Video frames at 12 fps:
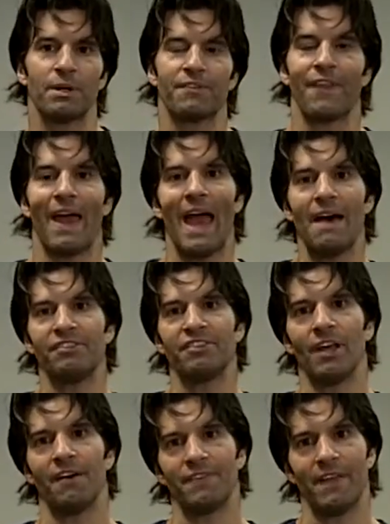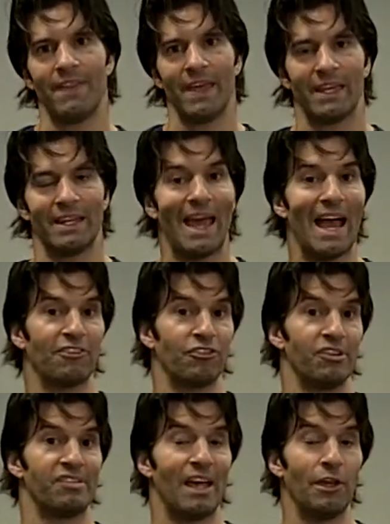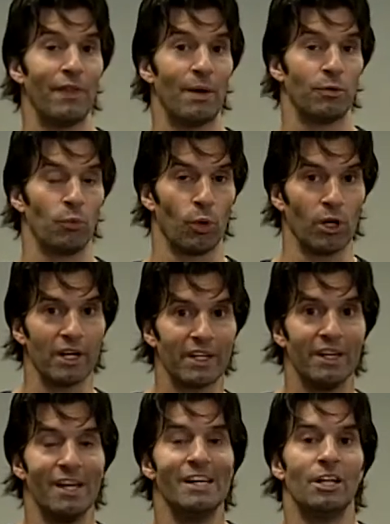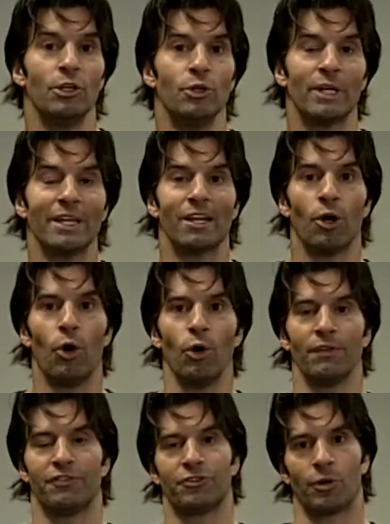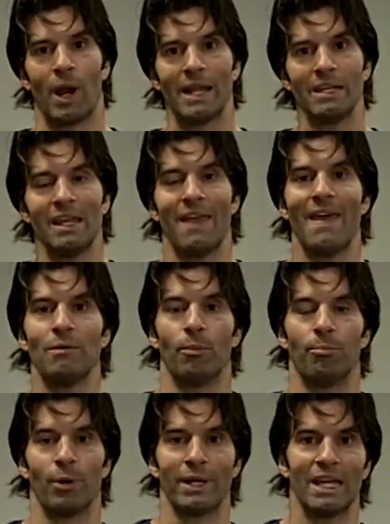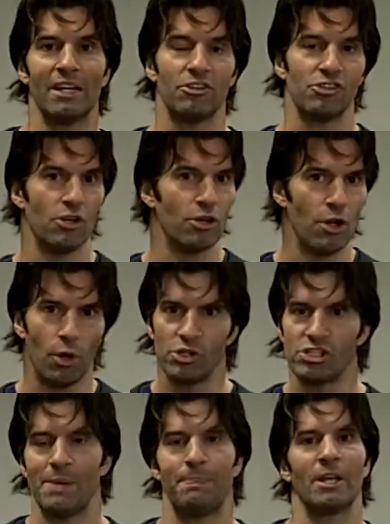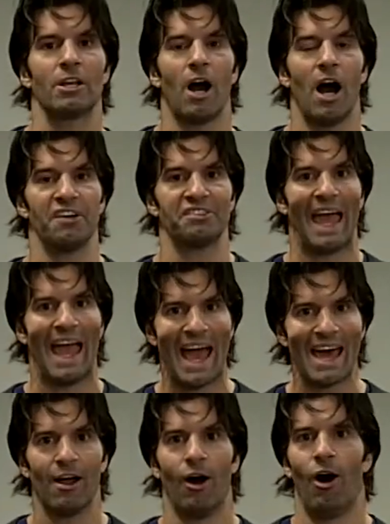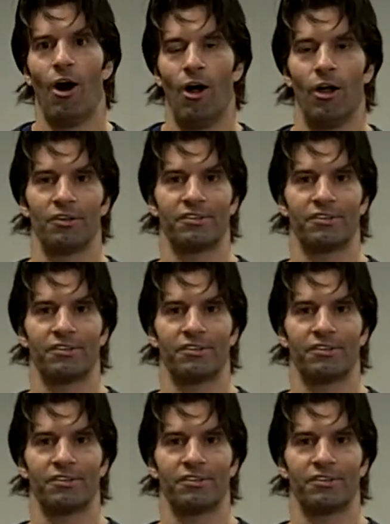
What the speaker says: But if they have stuff that they can actually sell you that would work, you can get a hold of Triton and they will bring it, no shipping cost at all.